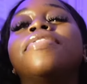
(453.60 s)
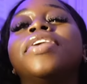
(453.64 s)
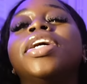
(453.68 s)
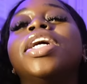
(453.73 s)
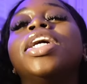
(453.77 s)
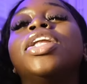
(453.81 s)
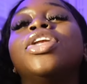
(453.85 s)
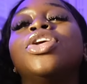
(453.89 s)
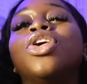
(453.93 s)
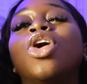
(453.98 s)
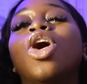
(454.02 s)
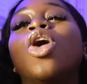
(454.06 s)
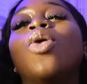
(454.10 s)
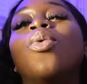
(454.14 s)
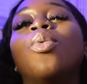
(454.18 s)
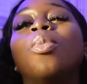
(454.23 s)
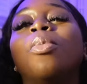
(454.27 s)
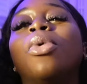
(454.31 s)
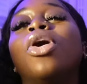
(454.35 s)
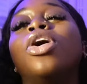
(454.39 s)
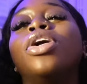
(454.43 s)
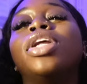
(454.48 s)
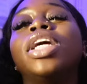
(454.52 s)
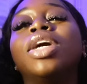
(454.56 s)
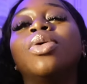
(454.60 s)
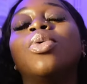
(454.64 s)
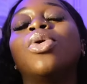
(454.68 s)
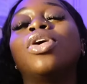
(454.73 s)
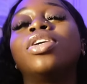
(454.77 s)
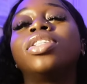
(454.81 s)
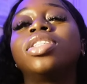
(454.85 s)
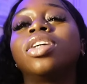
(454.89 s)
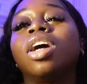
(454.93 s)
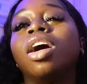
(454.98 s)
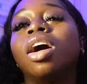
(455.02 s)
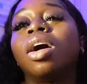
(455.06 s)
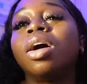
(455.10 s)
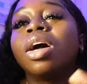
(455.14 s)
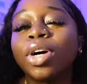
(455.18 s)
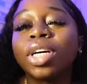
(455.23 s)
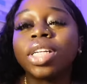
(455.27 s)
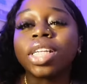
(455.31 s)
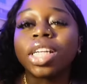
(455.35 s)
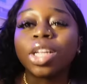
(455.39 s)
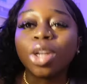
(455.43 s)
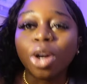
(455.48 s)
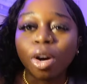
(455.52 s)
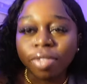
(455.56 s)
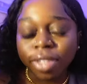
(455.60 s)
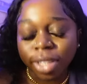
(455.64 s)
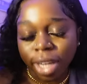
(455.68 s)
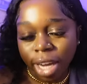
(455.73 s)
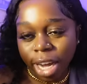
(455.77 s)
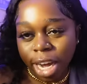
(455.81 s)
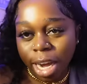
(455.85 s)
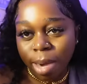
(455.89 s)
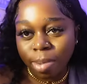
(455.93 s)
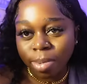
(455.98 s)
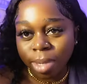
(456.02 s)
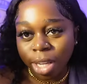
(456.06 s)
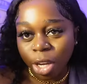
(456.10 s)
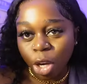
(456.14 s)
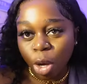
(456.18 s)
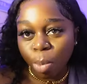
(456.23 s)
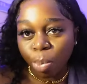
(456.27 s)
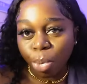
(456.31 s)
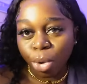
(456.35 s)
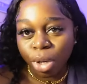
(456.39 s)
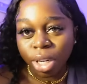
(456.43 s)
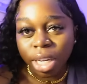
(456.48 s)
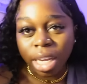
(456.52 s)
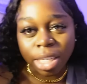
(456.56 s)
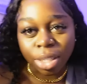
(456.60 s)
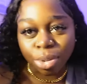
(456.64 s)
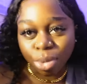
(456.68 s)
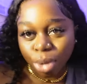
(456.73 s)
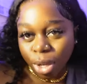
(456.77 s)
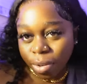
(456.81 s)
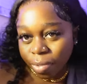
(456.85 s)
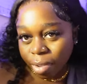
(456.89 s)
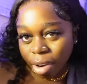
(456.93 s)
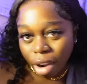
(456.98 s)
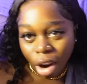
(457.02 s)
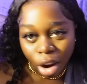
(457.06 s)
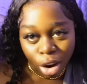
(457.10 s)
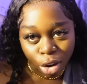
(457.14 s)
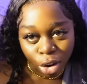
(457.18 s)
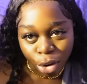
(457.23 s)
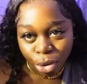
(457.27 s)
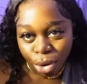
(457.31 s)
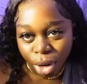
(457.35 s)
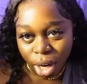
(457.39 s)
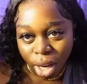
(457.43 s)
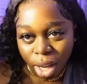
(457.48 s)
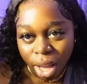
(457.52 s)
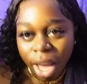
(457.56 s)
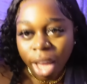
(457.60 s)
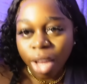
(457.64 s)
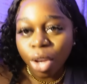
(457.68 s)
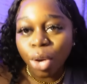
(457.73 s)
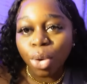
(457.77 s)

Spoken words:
feed your body water. Because a lot of times that your body is not even hungry.